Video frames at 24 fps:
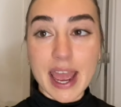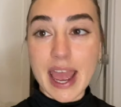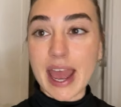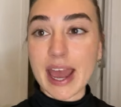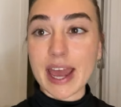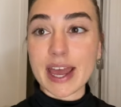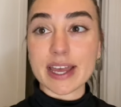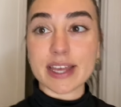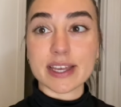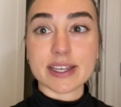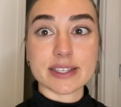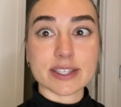
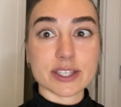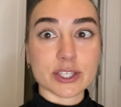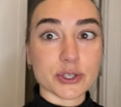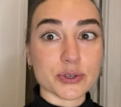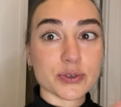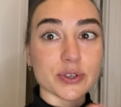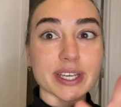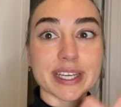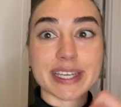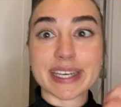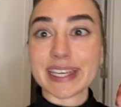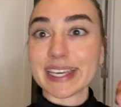As you
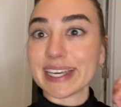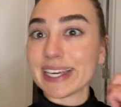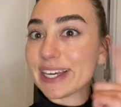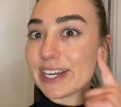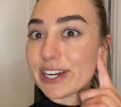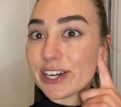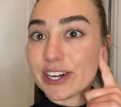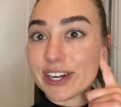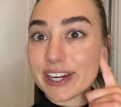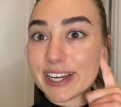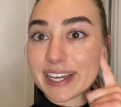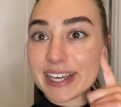can
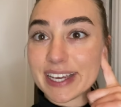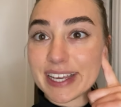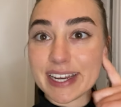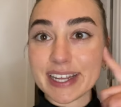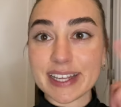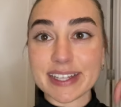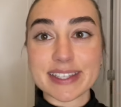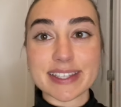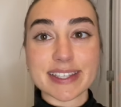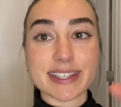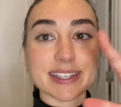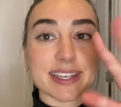hear it,
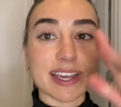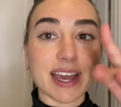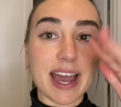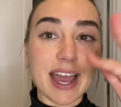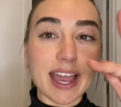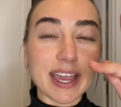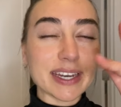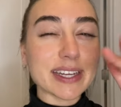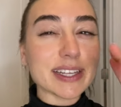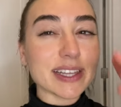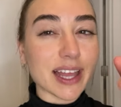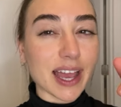it's
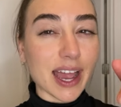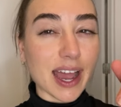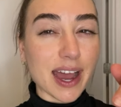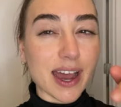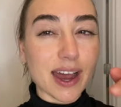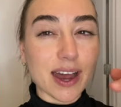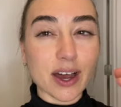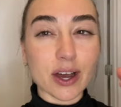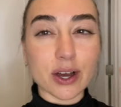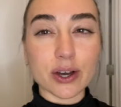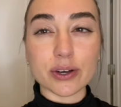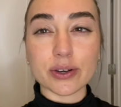kind of
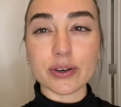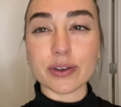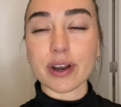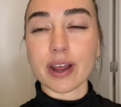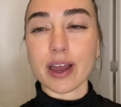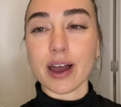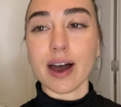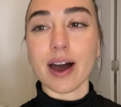loud.